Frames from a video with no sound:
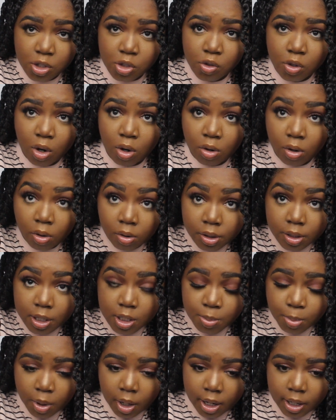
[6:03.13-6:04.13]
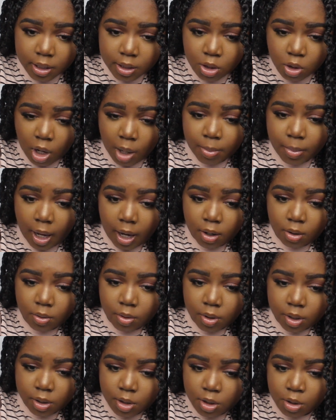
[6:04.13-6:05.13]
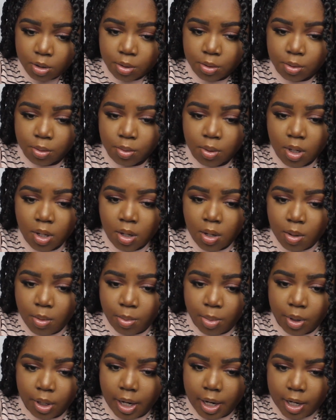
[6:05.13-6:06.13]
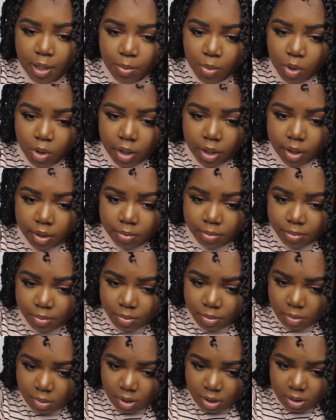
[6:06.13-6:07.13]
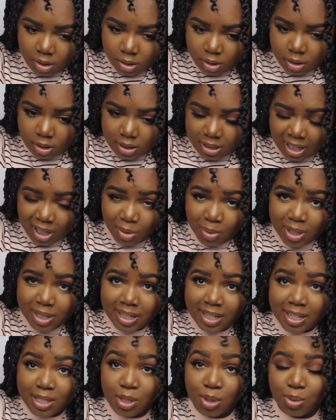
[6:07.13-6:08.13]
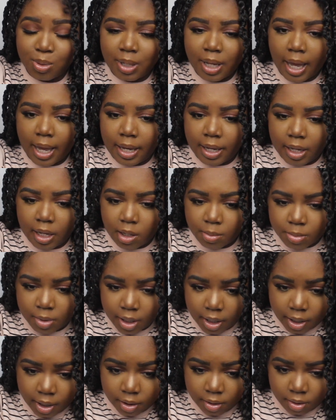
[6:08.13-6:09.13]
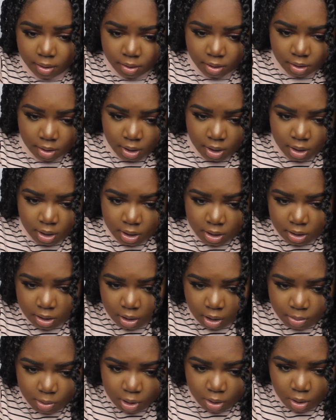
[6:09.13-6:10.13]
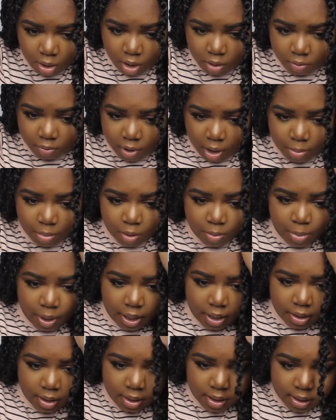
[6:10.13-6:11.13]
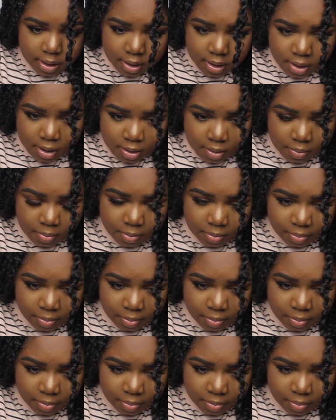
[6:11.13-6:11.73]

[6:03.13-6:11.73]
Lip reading: control on this part, so I'm not going to put any more because I don't want to get too cakey up there. So I'm just going to rubber band this.